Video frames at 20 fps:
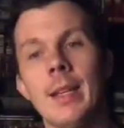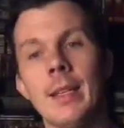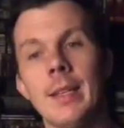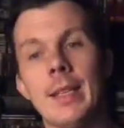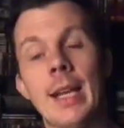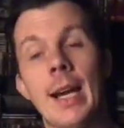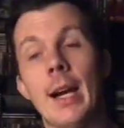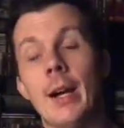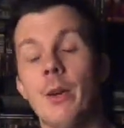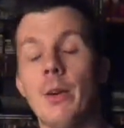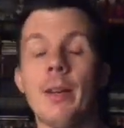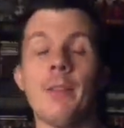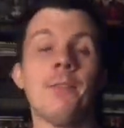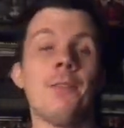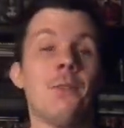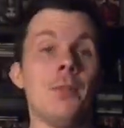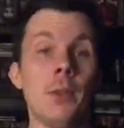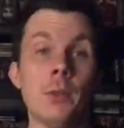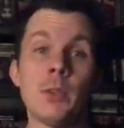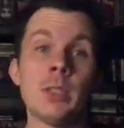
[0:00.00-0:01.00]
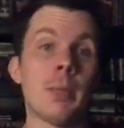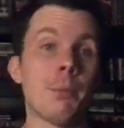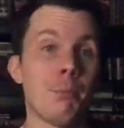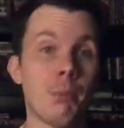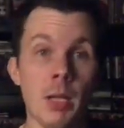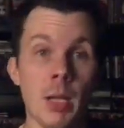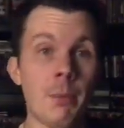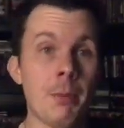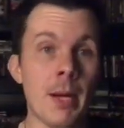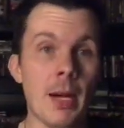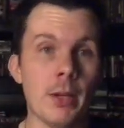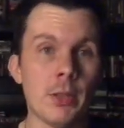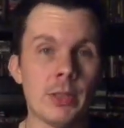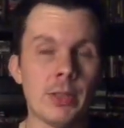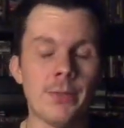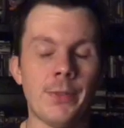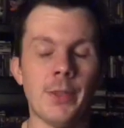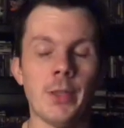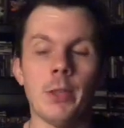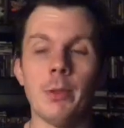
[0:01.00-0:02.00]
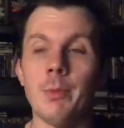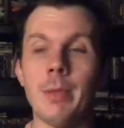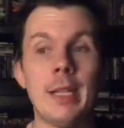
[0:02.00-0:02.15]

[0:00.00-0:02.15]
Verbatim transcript: Now, if it was a Blumhouse film,